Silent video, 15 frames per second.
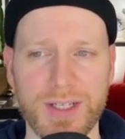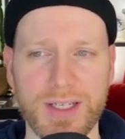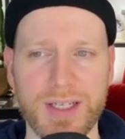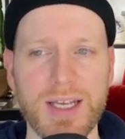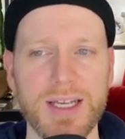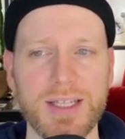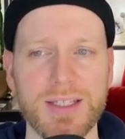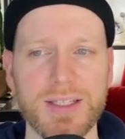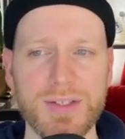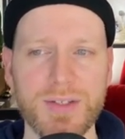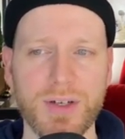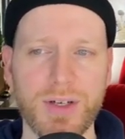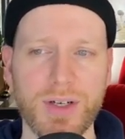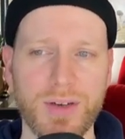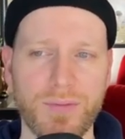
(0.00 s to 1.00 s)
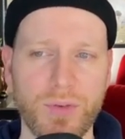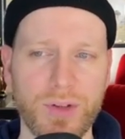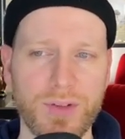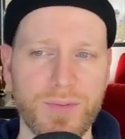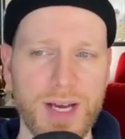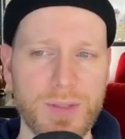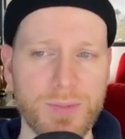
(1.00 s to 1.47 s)
And these are for
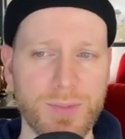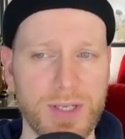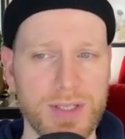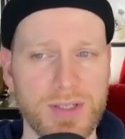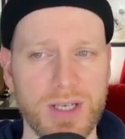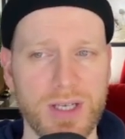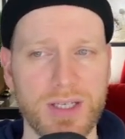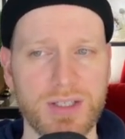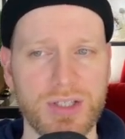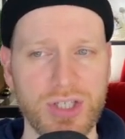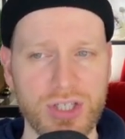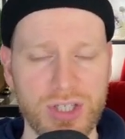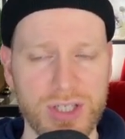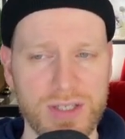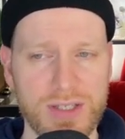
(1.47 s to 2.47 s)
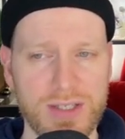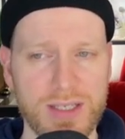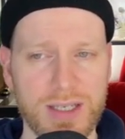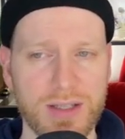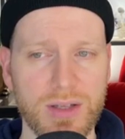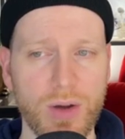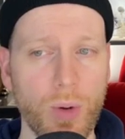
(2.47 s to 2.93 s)
the Vice Press editions,
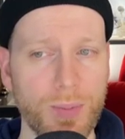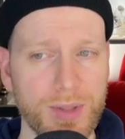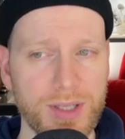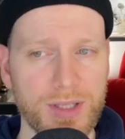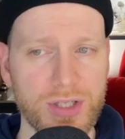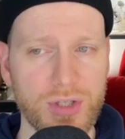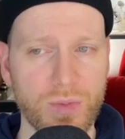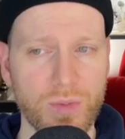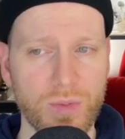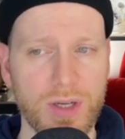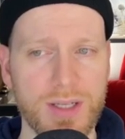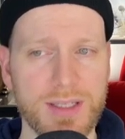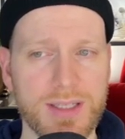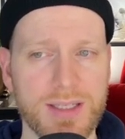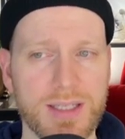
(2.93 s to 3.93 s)
uh, the open edition ones.